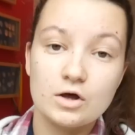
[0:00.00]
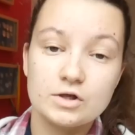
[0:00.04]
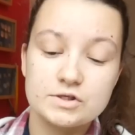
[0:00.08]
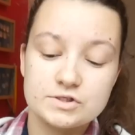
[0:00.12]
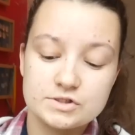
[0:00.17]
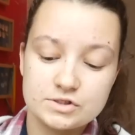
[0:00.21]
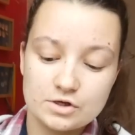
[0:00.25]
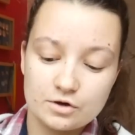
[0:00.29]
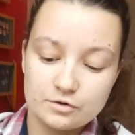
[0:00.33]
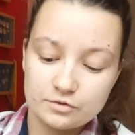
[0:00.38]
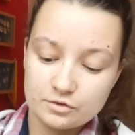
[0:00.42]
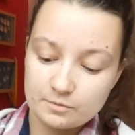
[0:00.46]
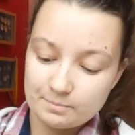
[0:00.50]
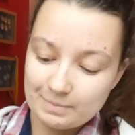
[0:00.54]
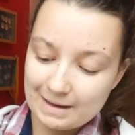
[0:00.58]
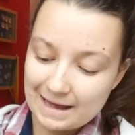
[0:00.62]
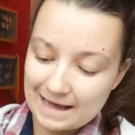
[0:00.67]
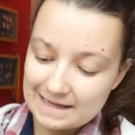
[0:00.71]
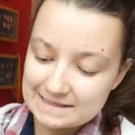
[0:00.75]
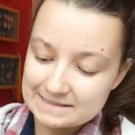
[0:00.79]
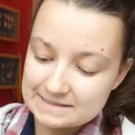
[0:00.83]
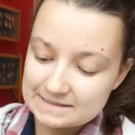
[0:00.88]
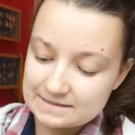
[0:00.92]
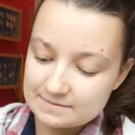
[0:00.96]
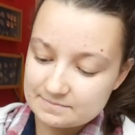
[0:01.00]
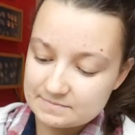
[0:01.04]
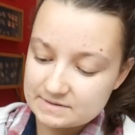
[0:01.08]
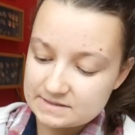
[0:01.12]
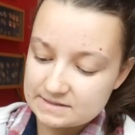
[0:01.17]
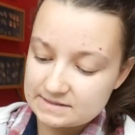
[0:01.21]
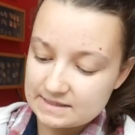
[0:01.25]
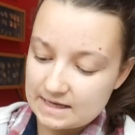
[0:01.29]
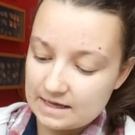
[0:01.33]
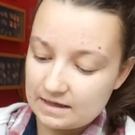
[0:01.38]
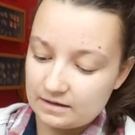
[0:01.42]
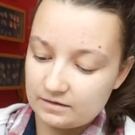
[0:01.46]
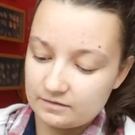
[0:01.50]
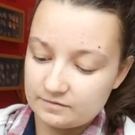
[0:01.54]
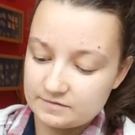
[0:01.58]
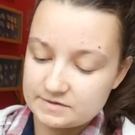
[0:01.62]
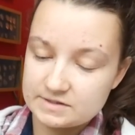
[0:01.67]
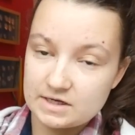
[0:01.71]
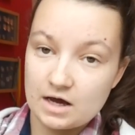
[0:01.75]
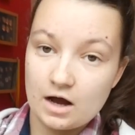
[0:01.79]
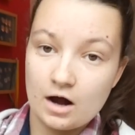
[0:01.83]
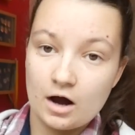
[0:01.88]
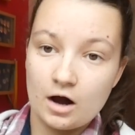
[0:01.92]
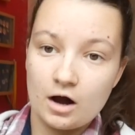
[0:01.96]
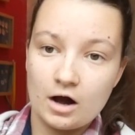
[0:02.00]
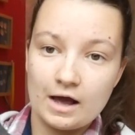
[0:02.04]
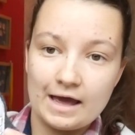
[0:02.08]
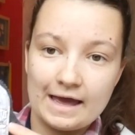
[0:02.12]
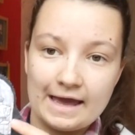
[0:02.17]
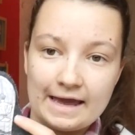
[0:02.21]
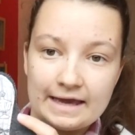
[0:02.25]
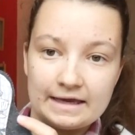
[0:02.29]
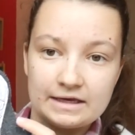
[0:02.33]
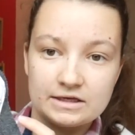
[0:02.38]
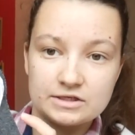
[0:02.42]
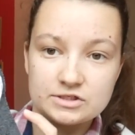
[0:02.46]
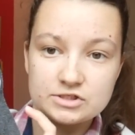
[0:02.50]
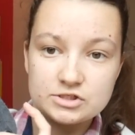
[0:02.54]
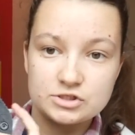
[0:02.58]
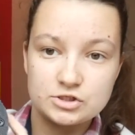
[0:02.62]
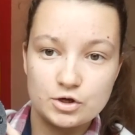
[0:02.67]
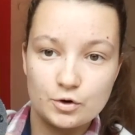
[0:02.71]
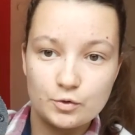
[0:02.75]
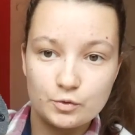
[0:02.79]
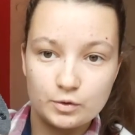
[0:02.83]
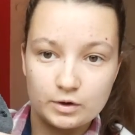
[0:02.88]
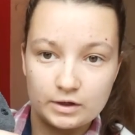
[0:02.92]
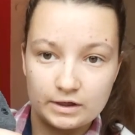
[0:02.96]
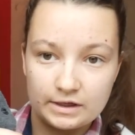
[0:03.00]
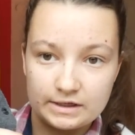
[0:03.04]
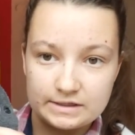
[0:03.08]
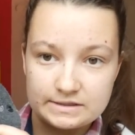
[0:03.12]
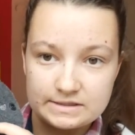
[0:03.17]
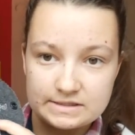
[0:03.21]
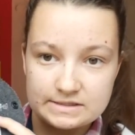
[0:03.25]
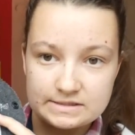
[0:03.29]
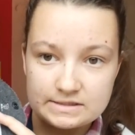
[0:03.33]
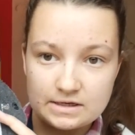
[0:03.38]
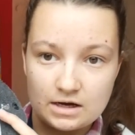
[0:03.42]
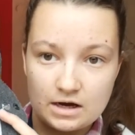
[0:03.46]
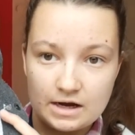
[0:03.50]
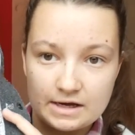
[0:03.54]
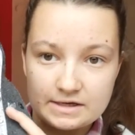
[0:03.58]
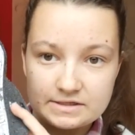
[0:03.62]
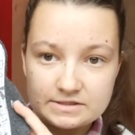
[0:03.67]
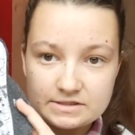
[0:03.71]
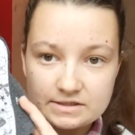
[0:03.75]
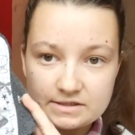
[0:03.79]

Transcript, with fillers: So the pads themselves are a soaker design.